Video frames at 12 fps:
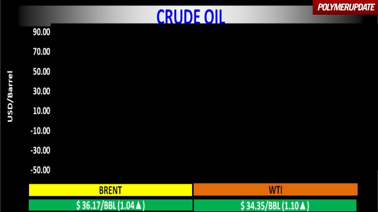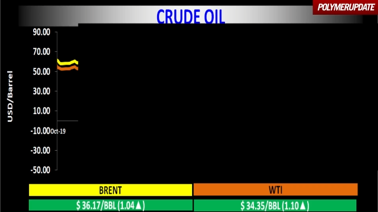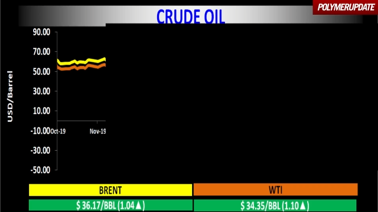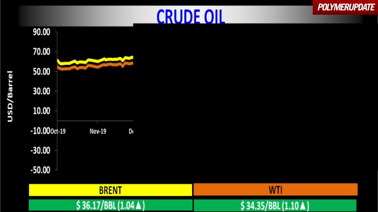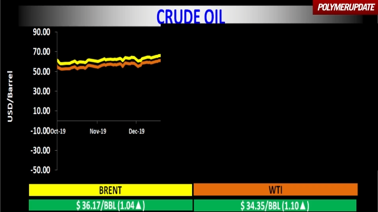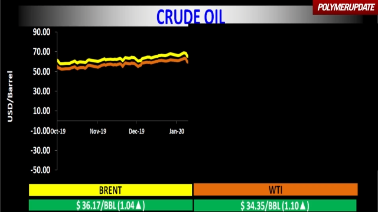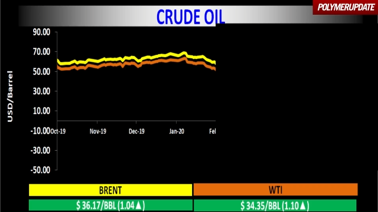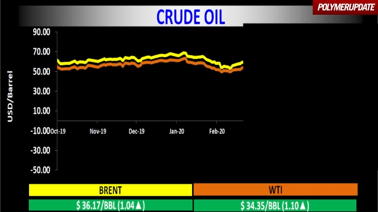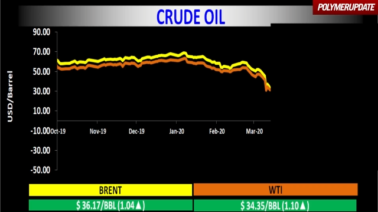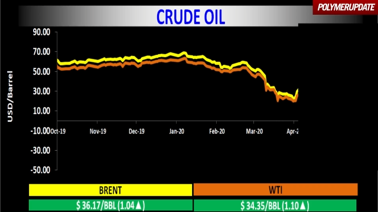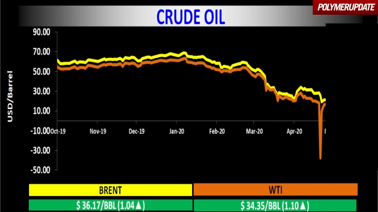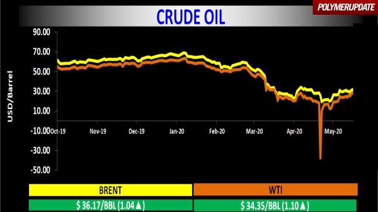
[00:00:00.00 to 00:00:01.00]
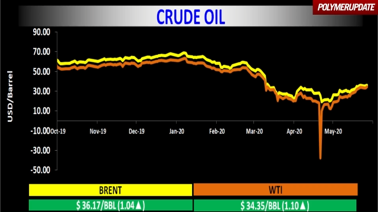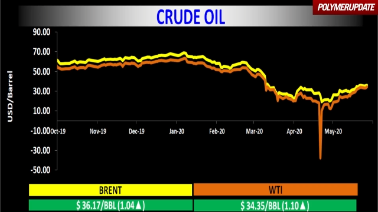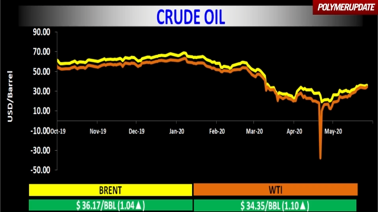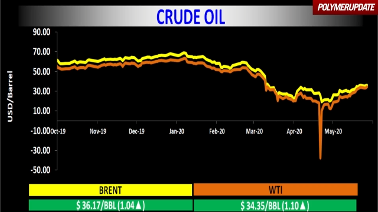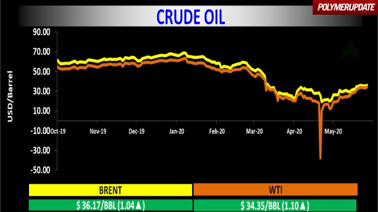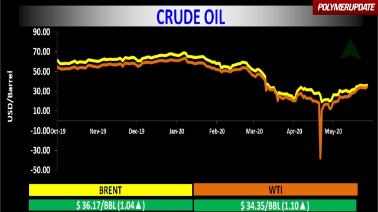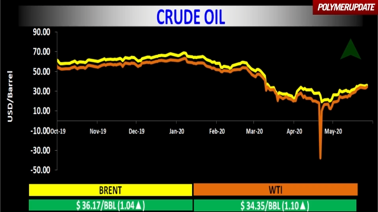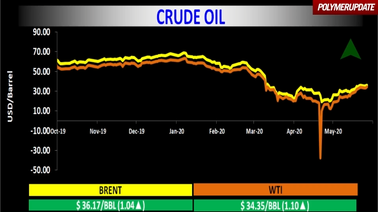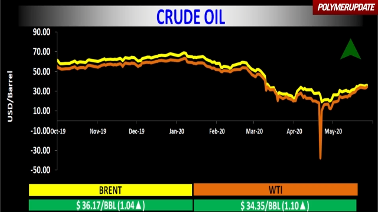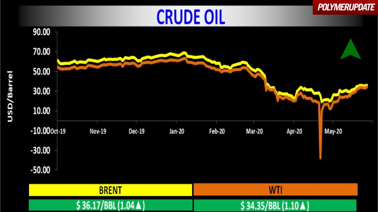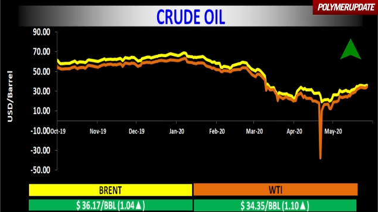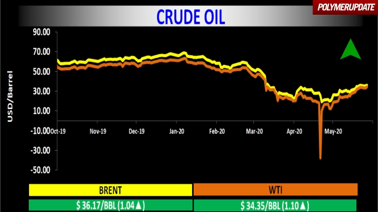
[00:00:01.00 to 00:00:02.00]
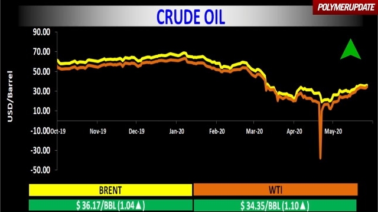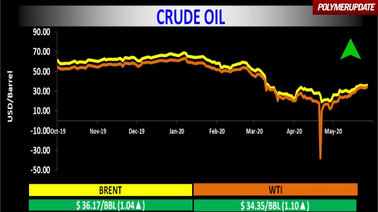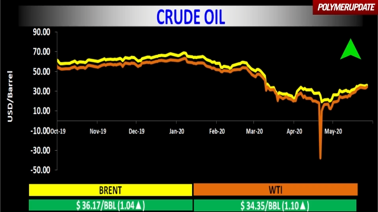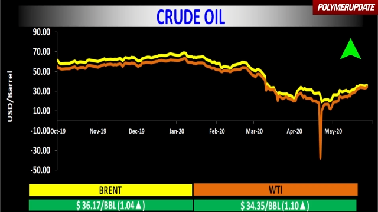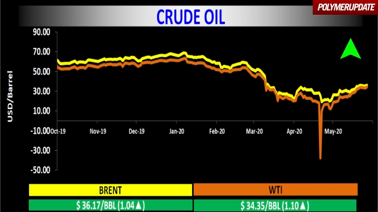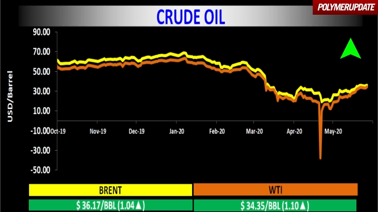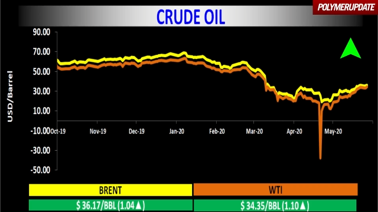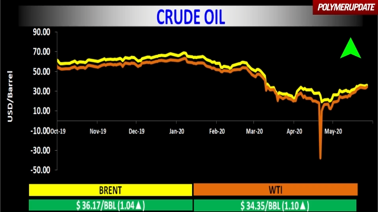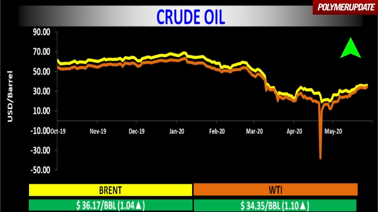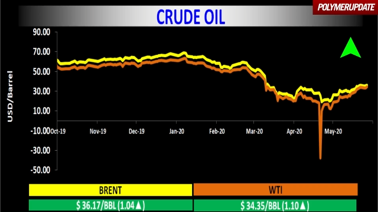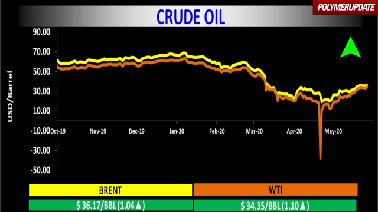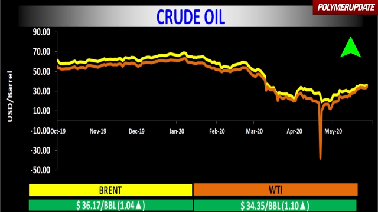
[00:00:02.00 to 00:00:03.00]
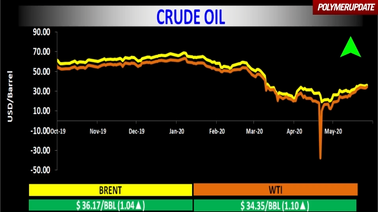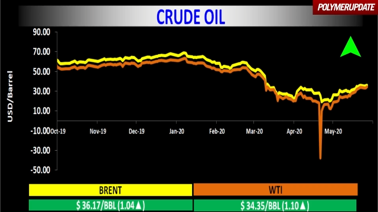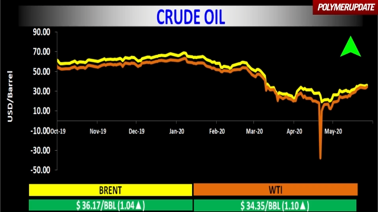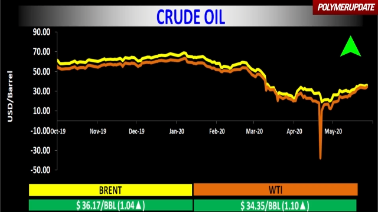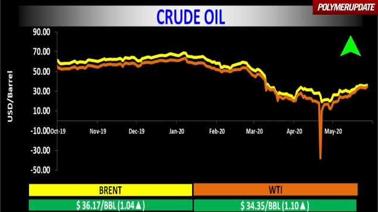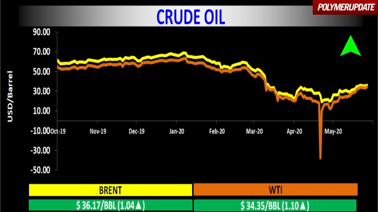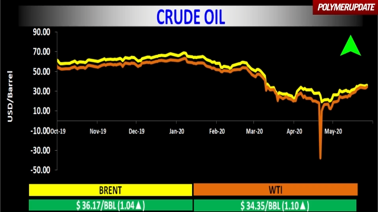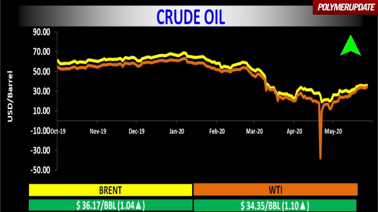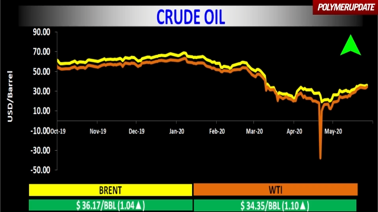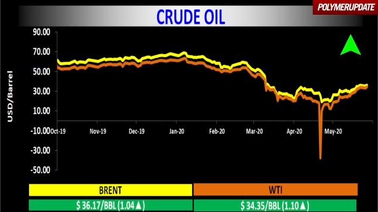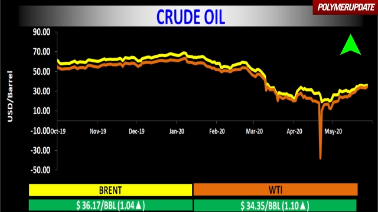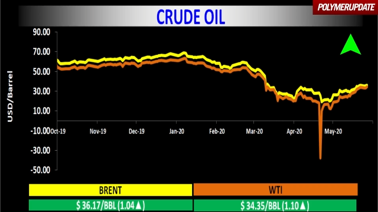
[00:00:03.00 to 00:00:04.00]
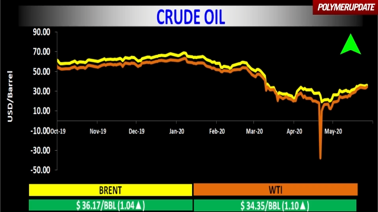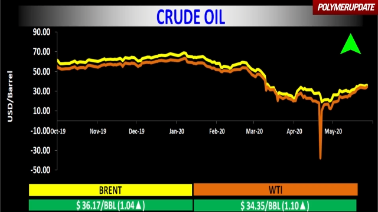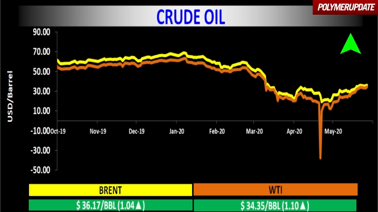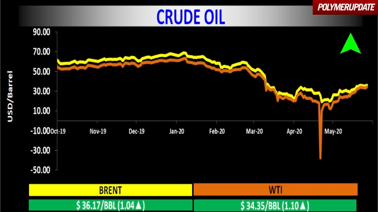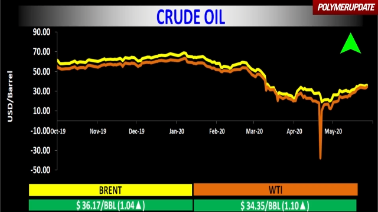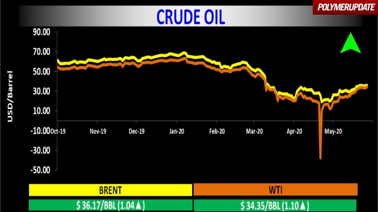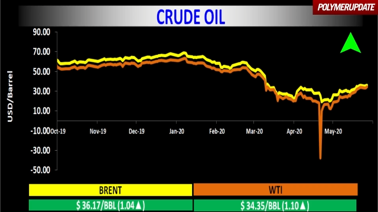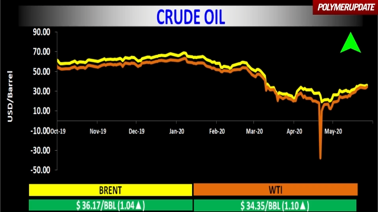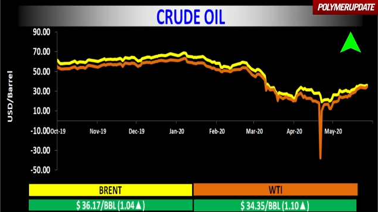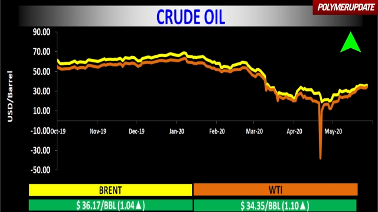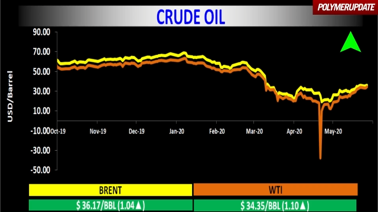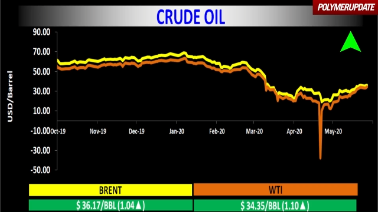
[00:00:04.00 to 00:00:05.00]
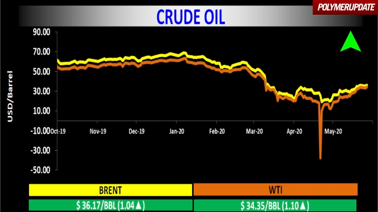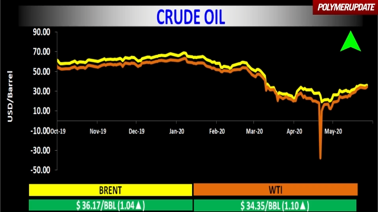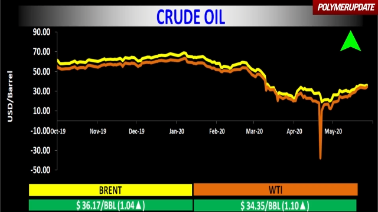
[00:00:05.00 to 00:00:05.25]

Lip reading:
No face is visible, so there are no lips to read.